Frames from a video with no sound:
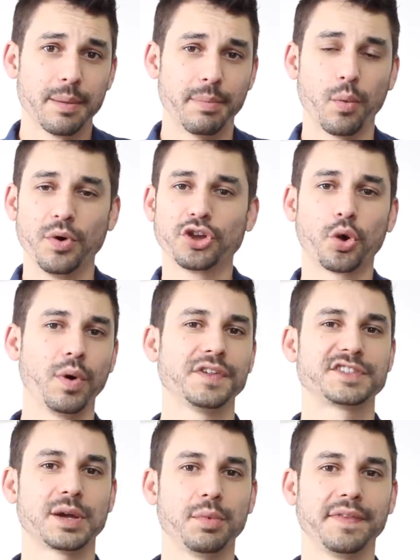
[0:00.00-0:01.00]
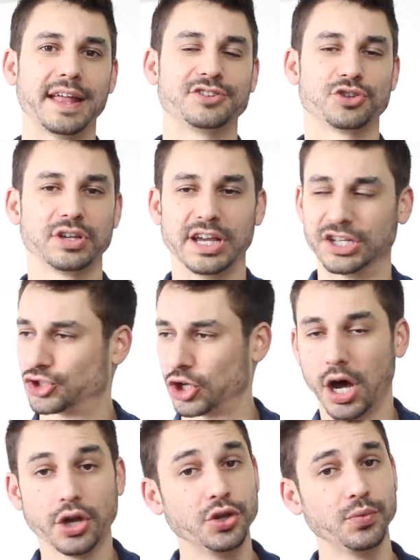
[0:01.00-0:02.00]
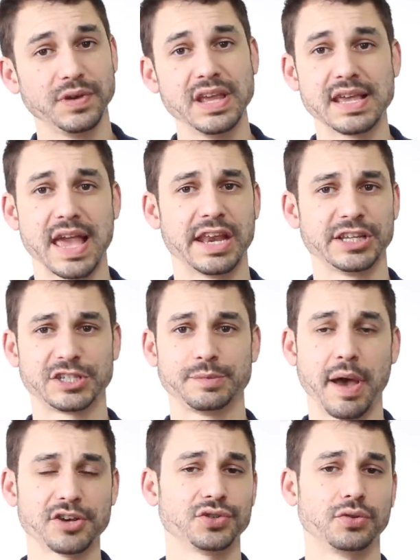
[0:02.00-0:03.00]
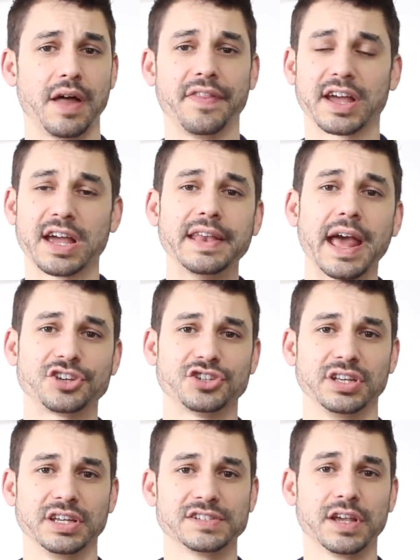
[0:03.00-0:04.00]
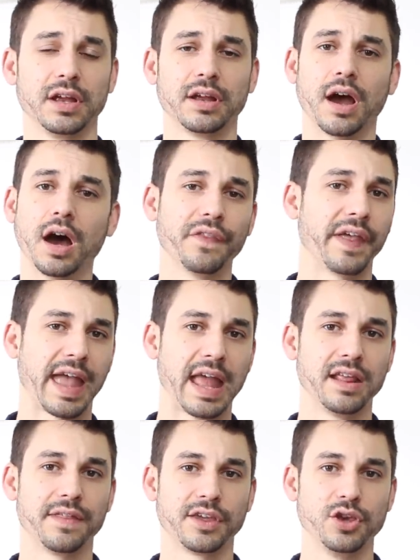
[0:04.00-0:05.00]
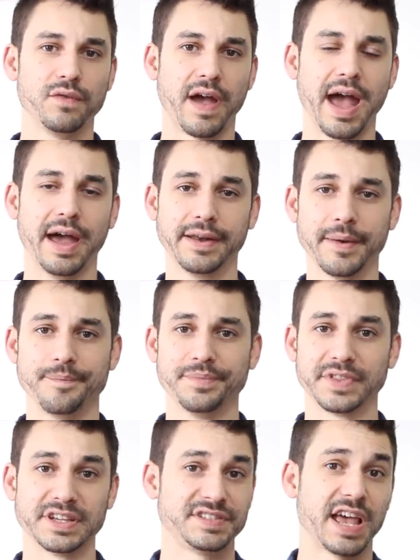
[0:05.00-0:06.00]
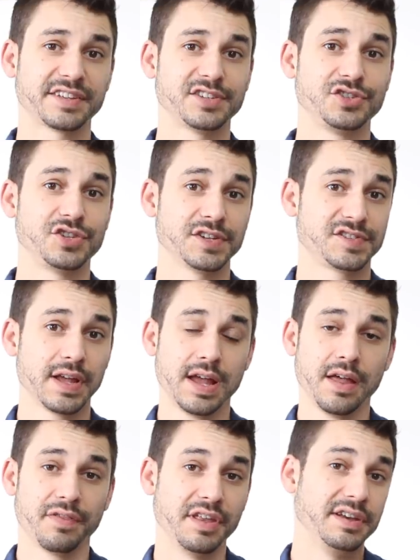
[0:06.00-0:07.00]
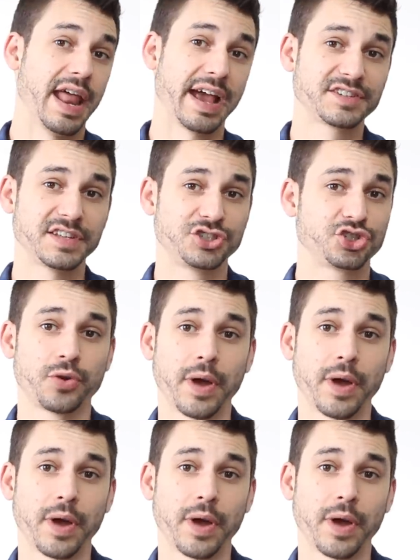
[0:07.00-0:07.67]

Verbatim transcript: But when you're with someone that's is unique and it's special and the connection is unlike anything you've had, the sex is just the next, it's